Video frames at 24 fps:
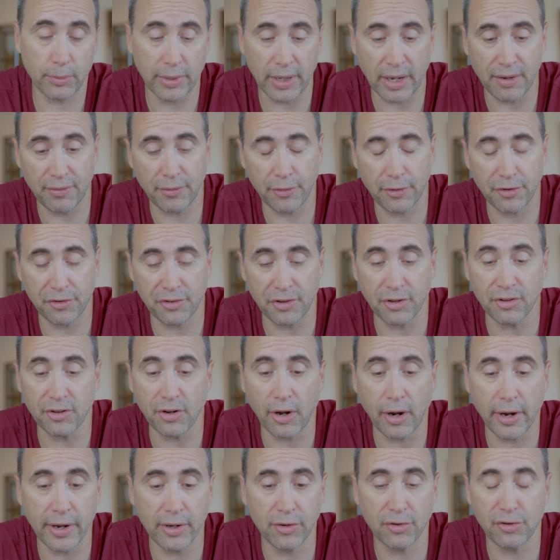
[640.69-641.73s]
When I first
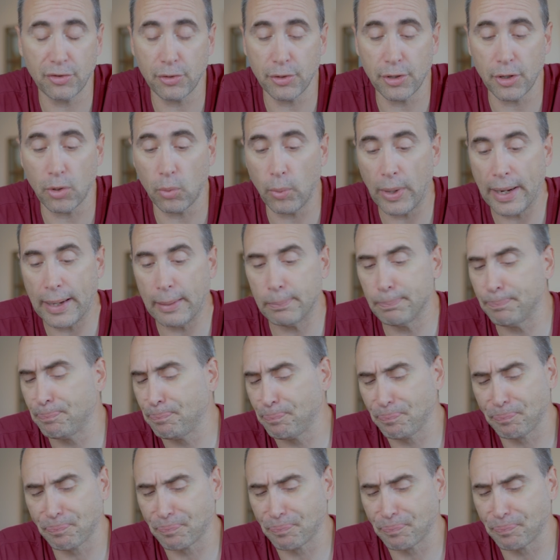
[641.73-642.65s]
designed Studio Web,